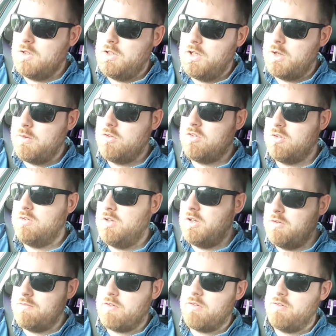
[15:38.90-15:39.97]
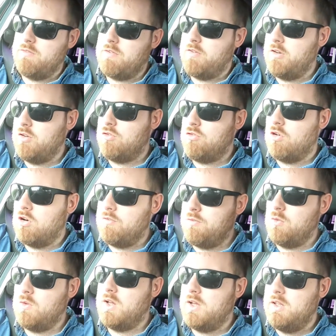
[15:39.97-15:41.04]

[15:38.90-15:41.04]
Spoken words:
He said, very, very good drive and all that.